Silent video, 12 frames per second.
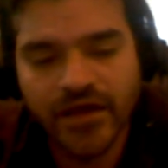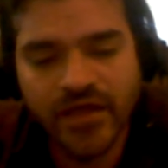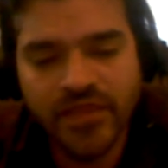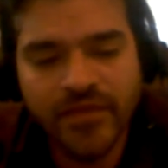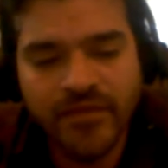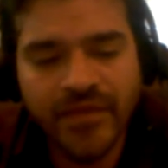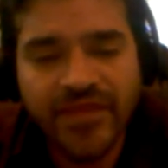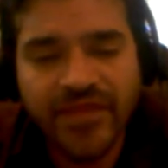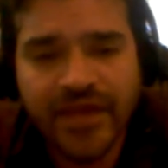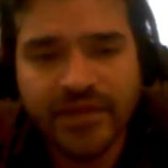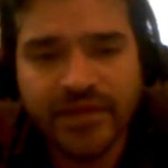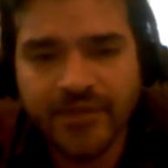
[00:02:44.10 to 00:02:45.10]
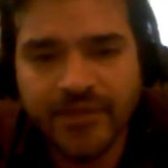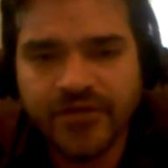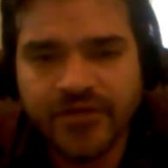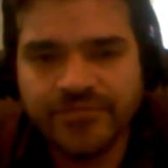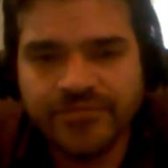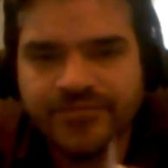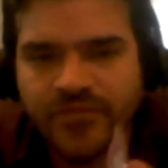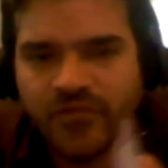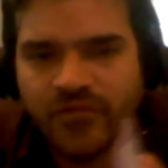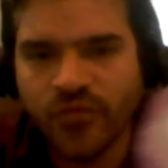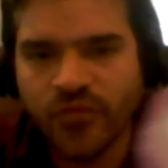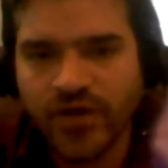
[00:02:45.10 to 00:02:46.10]
The main thing I like about them,
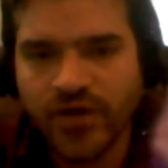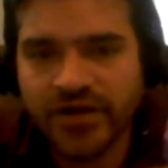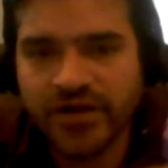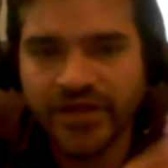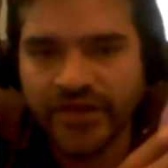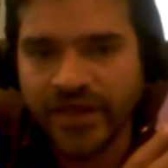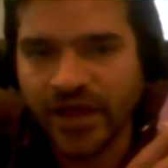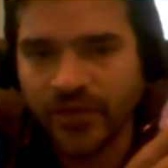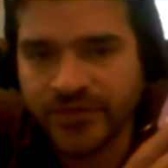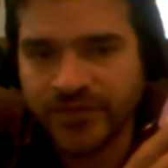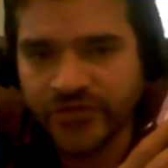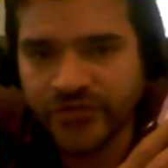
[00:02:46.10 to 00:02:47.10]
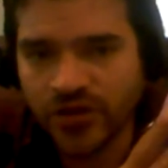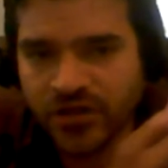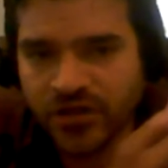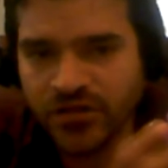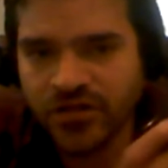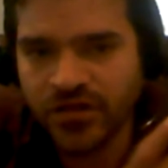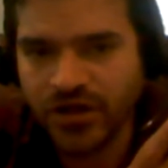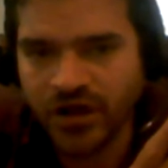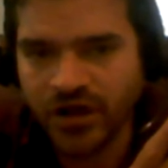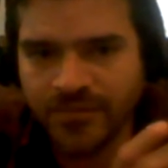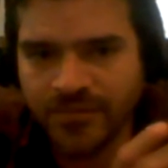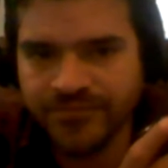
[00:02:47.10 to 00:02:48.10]
for one, it helps is they're all
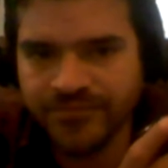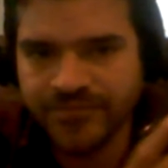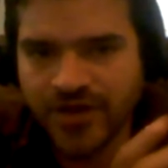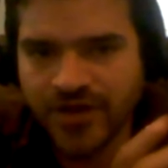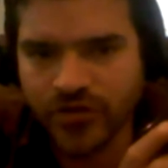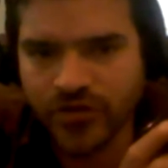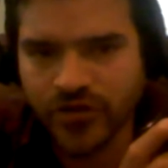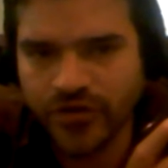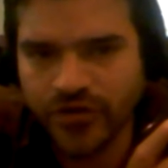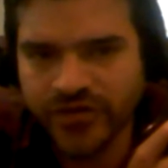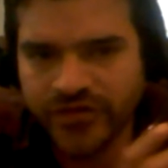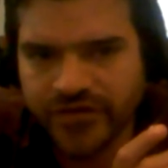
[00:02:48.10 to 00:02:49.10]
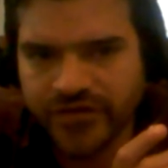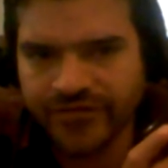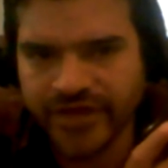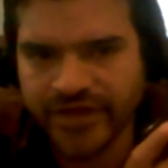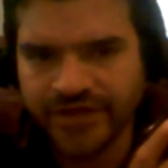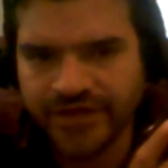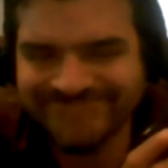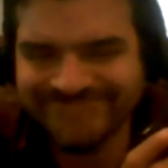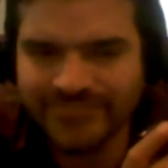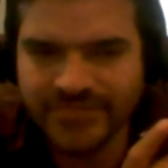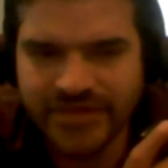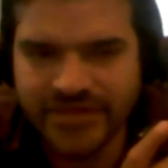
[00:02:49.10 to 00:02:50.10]
color coded. If that,
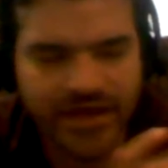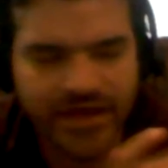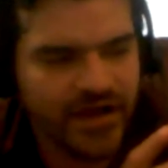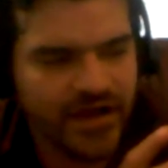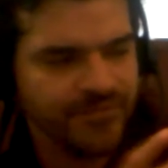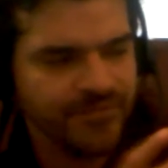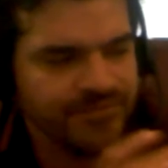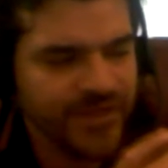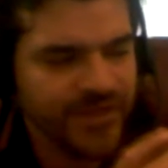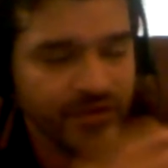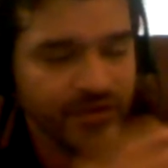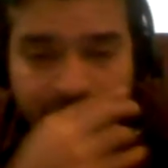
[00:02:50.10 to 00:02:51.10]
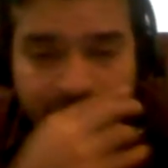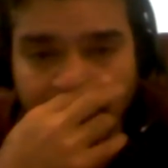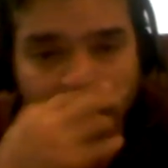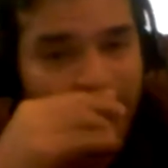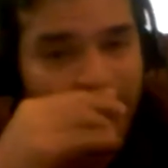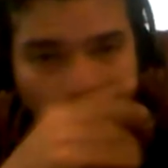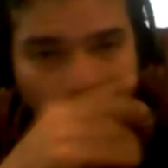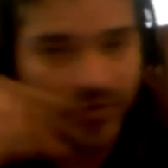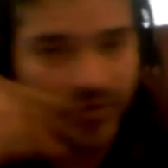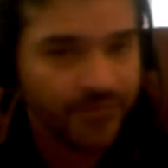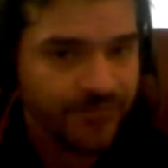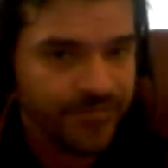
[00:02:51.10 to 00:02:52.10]
I know some people are
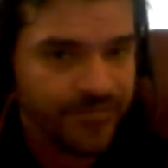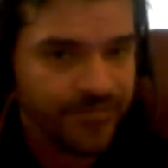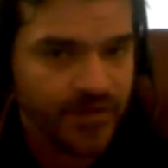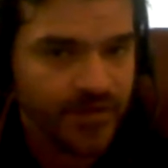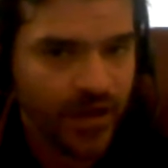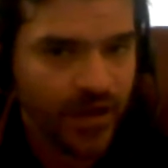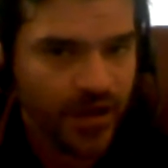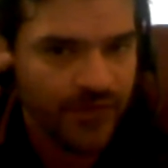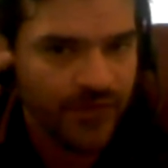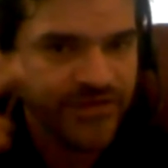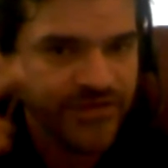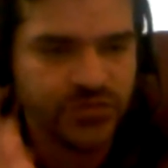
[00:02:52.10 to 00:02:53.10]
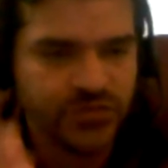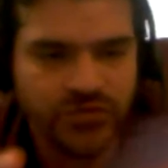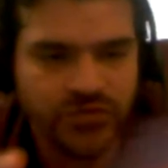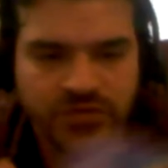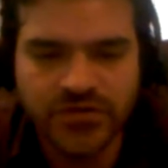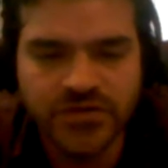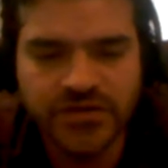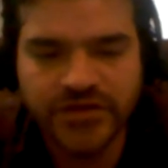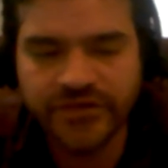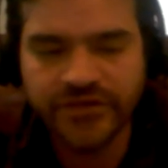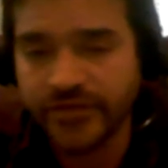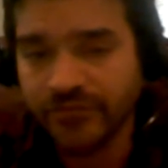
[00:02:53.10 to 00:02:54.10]
more visual,
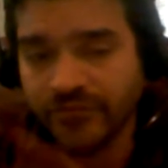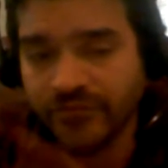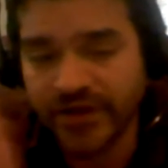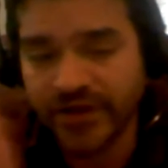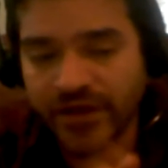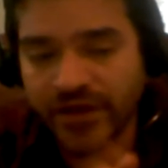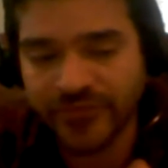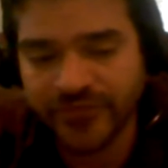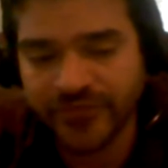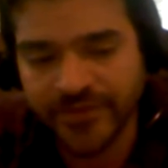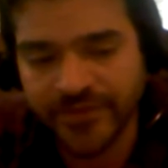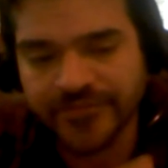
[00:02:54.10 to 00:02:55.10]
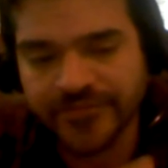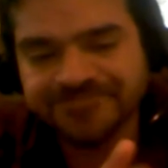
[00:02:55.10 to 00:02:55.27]
that might help some people.